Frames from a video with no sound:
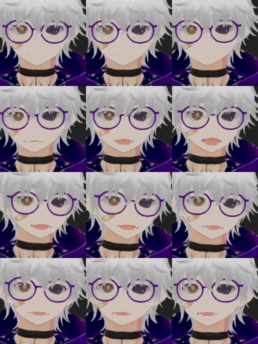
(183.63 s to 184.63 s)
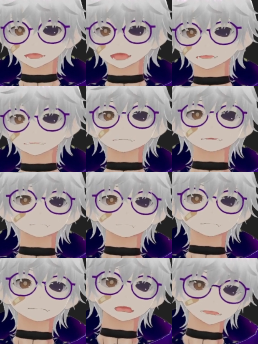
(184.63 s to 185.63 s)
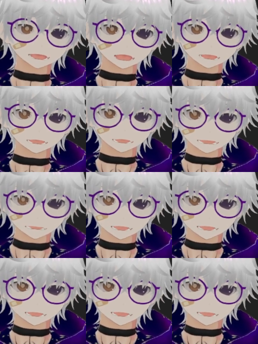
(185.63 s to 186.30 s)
But here he is, Sonic.exe.